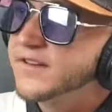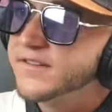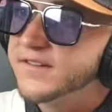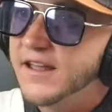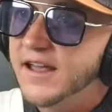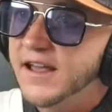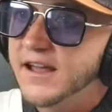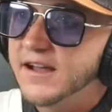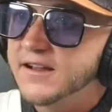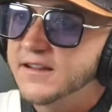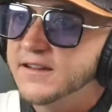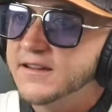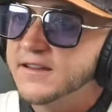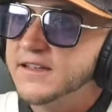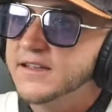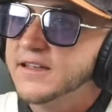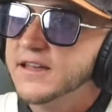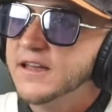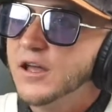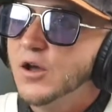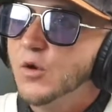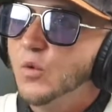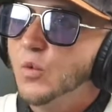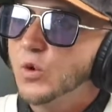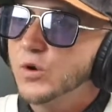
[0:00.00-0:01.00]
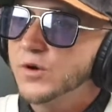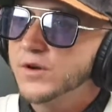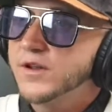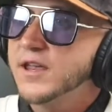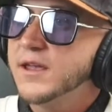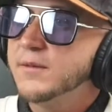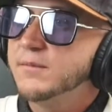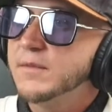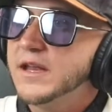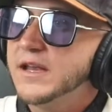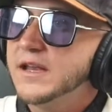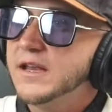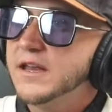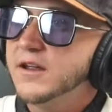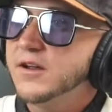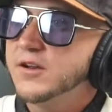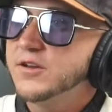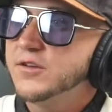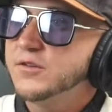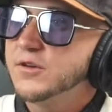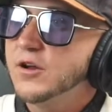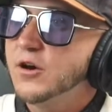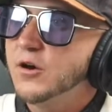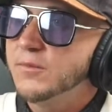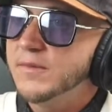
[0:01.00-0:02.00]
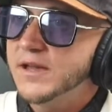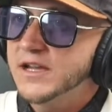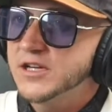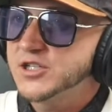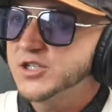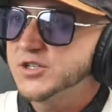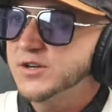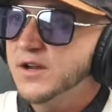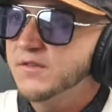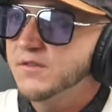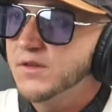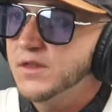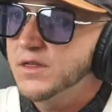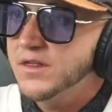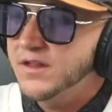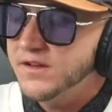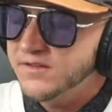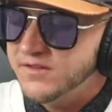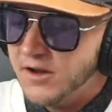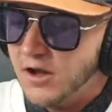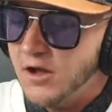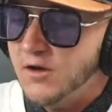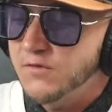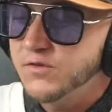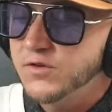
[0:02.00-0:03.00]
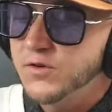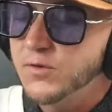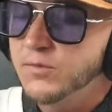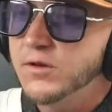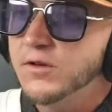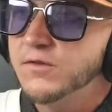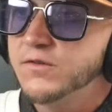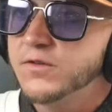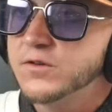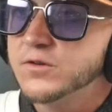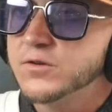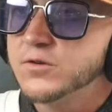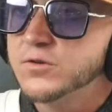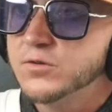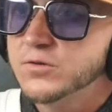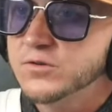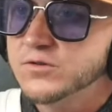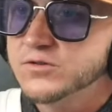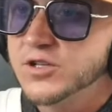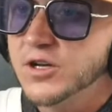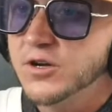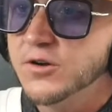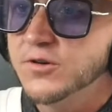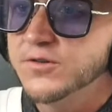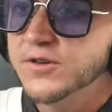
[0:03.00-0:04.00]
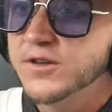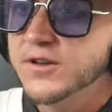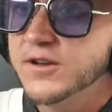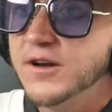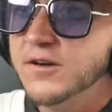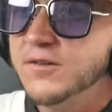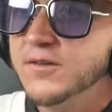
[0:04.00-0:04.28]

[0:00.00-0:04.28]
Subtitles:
Exactly. Work him in there. Make sure everything's comfortable for cool Joe.